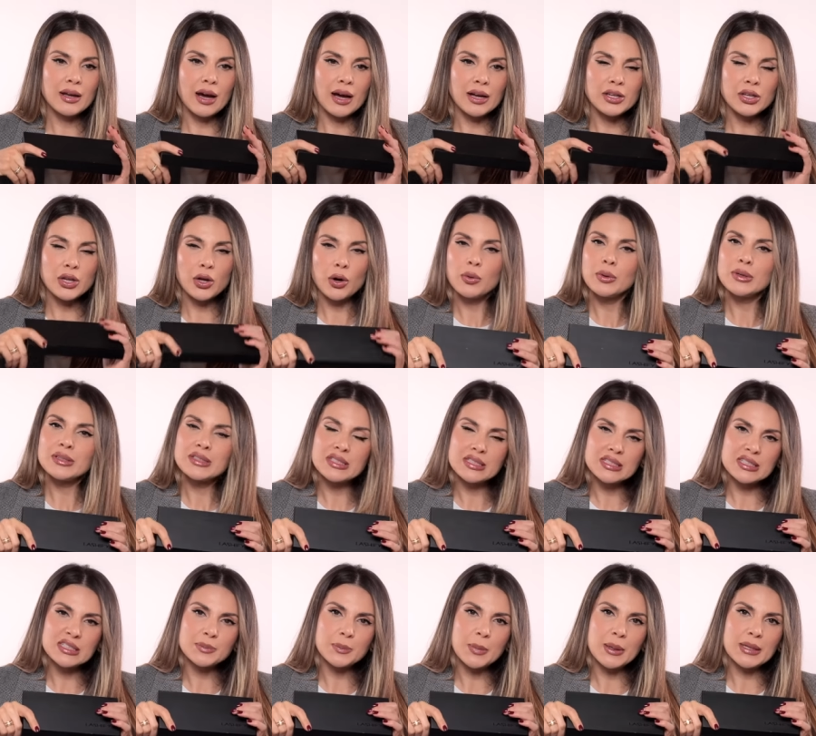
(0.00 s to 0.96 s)
I know it's
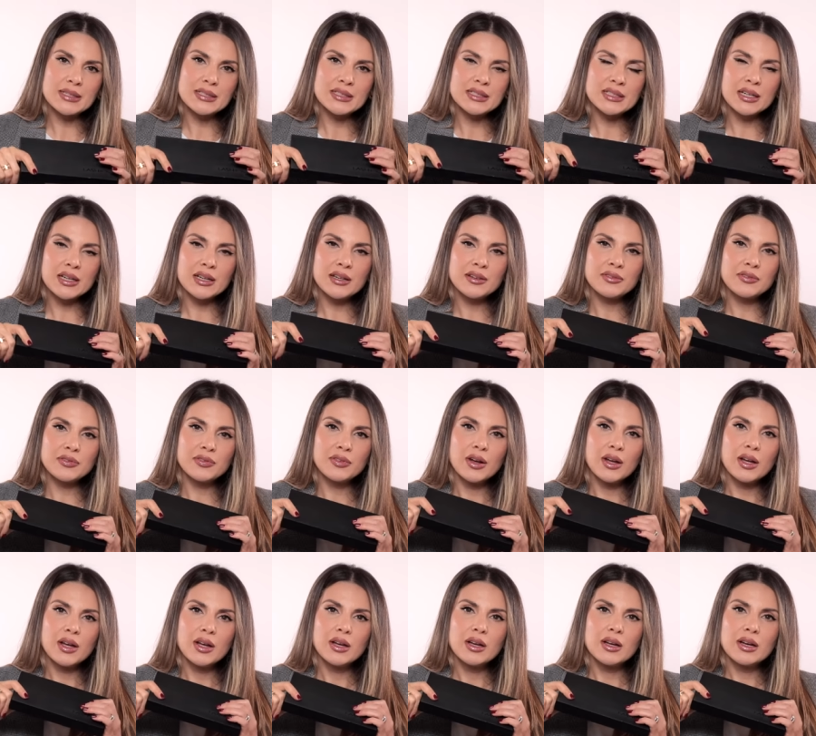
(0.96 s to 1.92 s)
expensive,
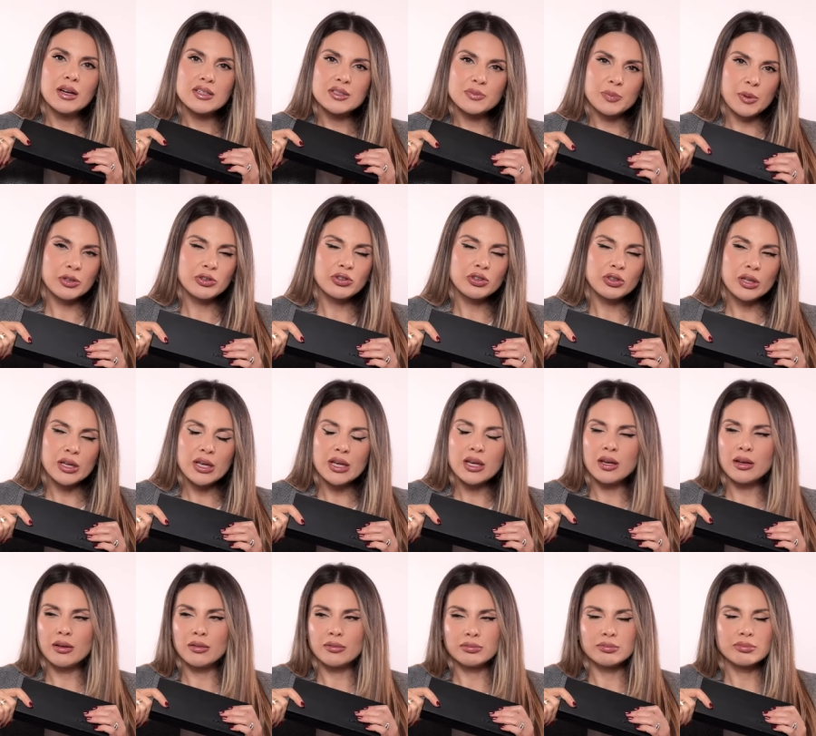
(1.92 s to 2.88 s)
especially
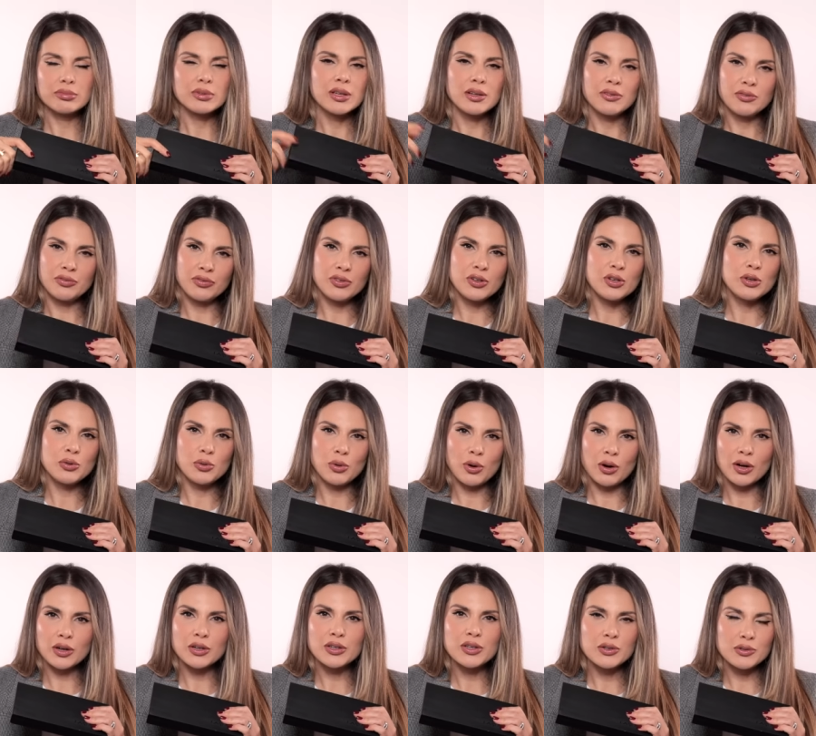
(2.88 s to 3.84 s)
if you
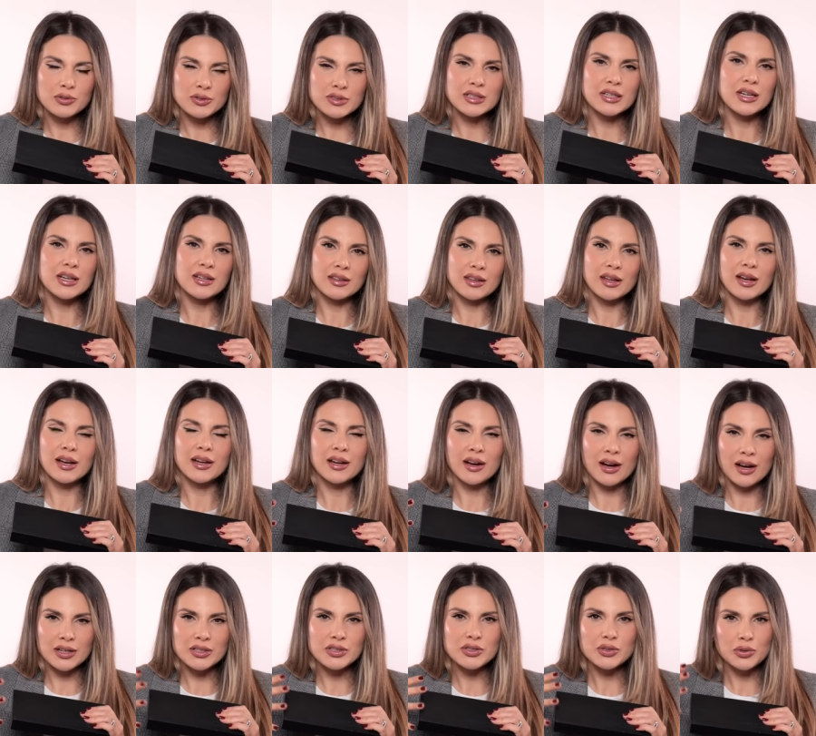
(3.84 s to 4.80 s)
are using it like
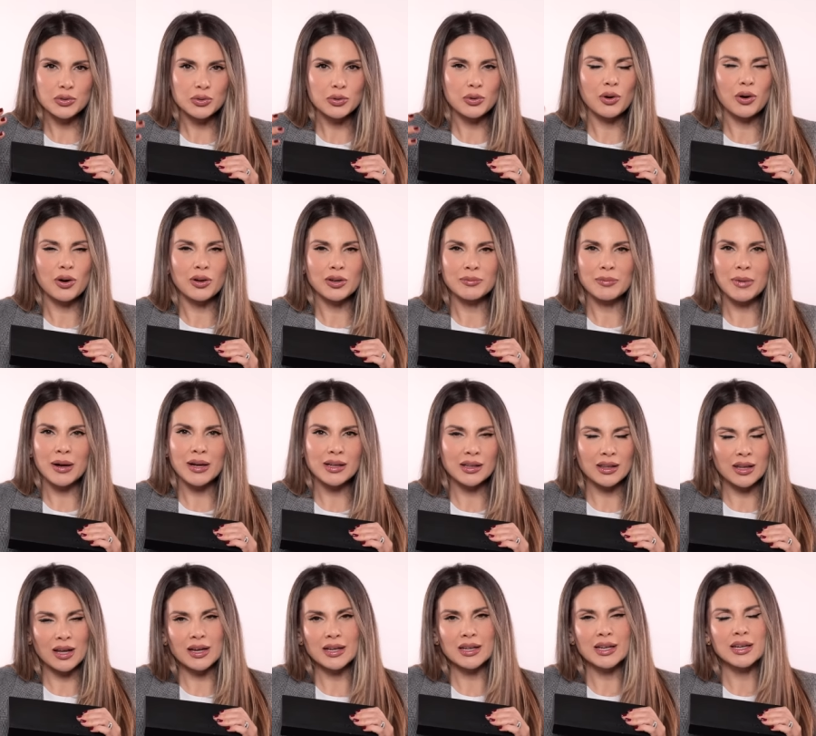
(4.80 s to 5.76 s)
I do on my
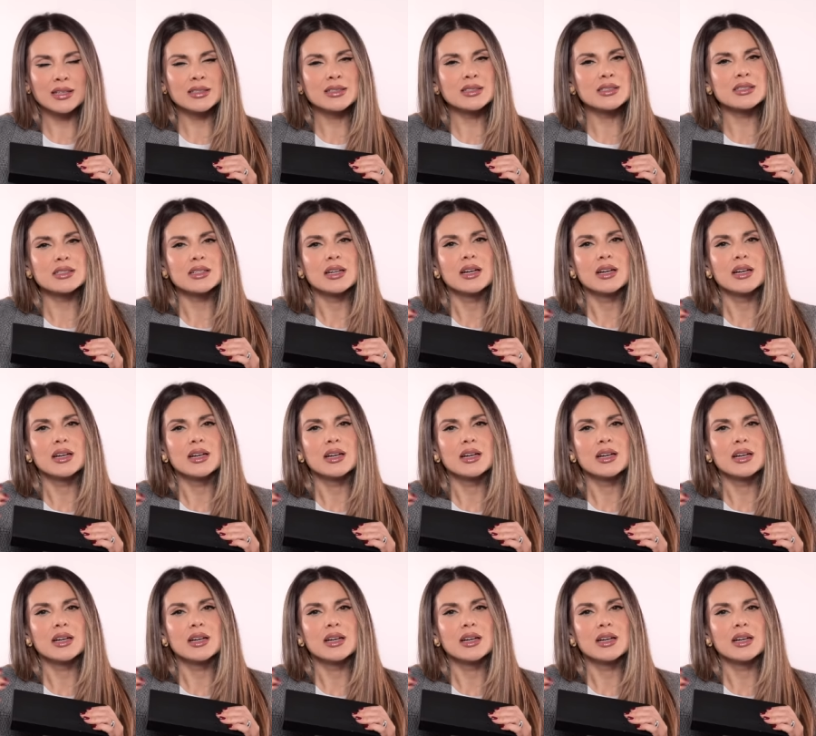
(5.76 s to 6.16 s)
clients,